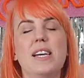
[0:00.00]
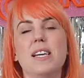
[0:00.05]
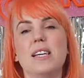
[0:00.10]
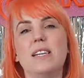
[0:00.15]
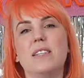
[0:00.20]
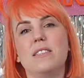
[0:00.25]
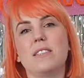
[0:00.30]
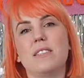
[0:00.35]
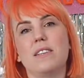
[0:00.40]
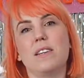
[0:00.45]

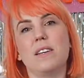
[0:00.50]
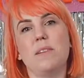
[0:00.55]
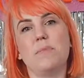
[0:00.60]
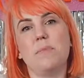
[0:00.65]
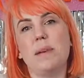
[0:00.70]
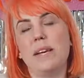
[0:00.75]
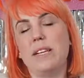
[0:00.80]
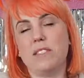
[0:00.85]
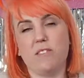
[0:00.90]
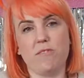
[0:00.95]
is
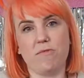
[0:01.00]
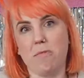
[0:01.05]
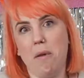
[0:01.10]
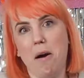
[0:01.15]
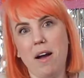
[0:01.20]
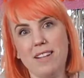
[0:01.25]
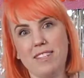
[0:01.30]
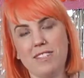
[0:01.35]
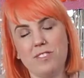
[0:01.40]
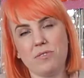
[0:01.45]
a peace of
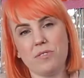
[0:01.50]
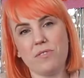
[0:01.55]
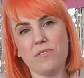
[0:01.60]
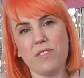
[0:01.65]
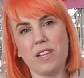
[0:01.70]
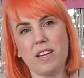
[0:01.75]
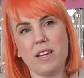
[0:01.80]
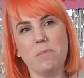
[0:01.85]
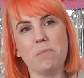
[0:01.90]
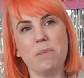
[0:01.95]
mind sort of
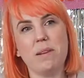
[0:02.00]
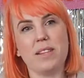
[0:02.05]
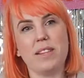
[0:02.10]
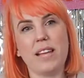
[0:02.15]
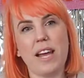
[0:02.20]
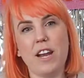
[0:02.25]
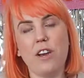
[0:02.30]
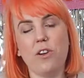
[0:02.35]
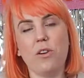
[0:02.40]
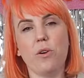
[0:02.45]
thing, but
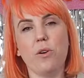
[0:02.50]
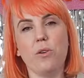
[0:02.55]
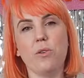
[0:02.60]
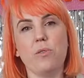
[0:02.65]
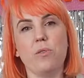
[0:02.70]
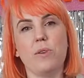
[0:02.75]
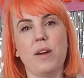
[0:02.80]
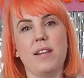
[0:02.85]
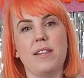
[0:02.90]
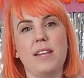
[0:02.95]
they know
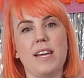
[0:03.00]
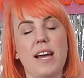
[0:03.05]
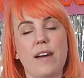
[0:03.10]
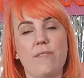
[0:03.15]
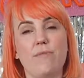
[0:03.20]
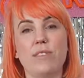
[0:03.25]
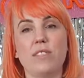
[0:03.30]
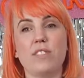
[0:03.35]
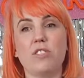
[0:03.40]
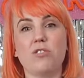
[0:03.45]
and they
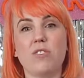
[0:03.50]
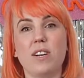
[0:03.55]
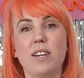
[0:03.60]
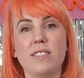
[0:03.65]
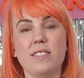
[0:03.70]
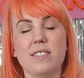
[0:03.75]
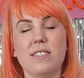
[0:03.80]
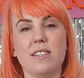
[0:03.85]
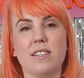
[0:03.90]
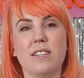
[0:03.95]
have this
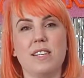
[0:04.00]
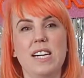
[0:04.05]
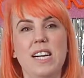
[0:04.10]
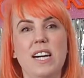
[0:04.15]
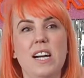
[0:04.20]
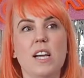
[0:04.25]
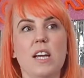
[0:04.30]
trust that